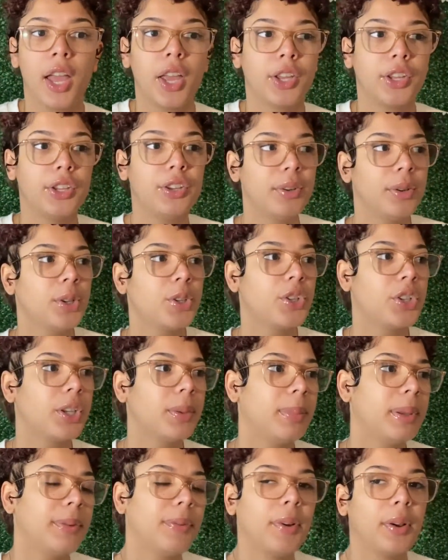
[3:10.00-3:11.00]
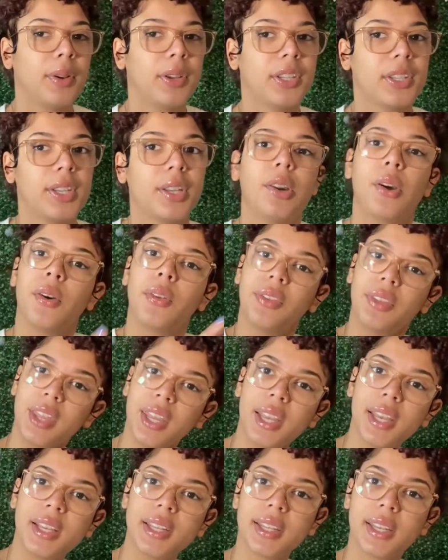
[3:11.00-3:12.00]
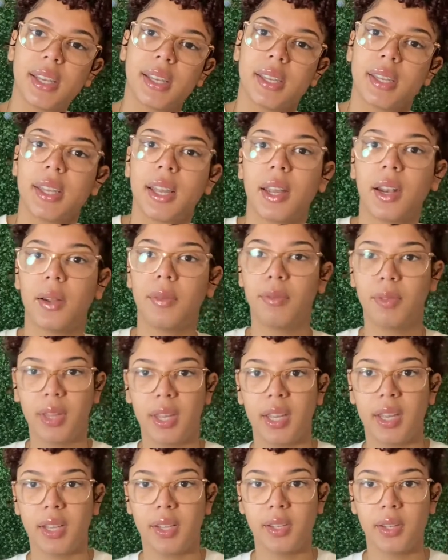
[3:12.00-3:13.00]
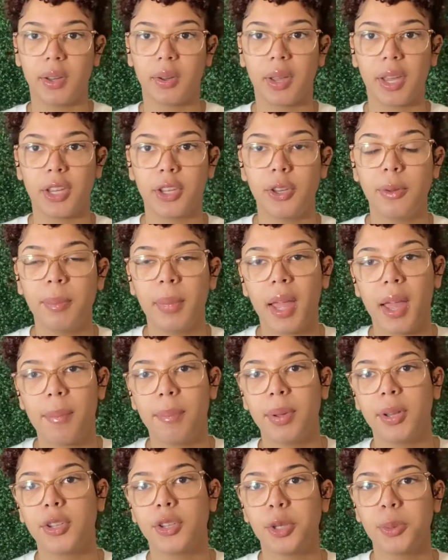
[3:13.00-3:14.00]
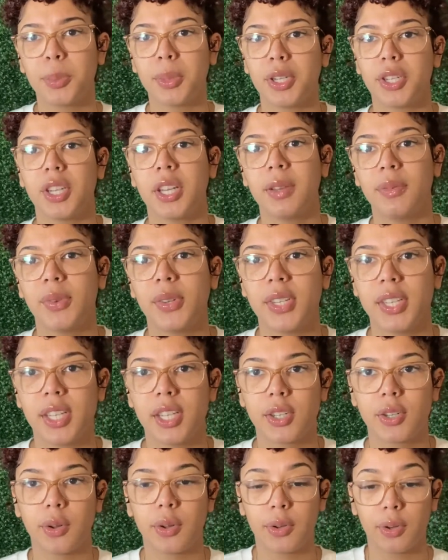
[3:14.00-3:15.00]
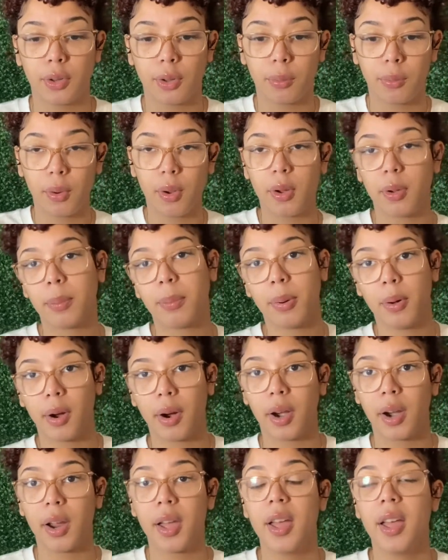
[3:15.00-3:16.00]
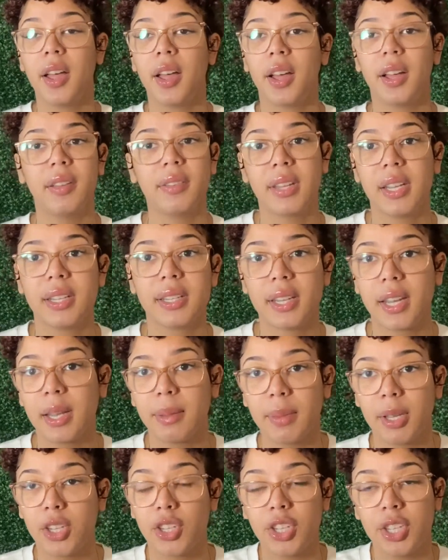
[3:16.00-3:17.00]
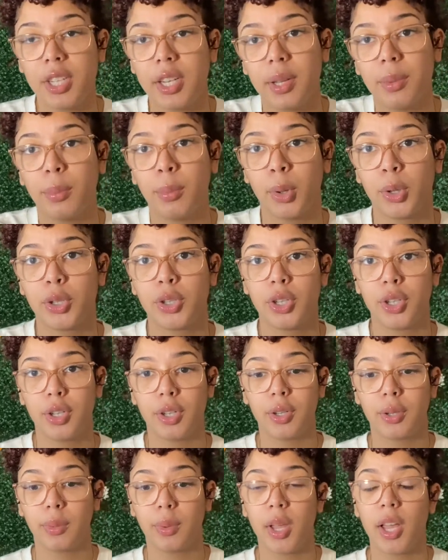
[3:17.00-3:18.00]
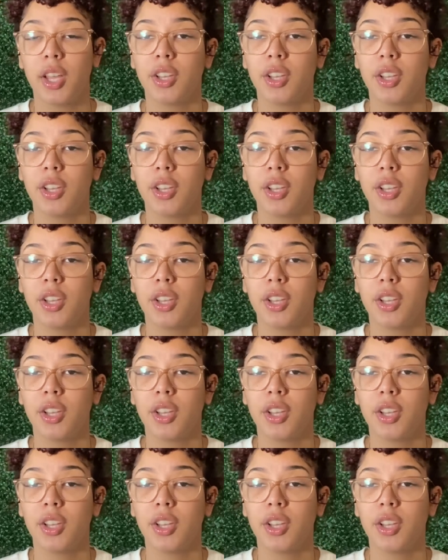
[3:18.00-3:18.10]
you should be focusing on this instead of this, okay? You may have put too much emphasis on the wrong part of the exam that she didn't want you to do.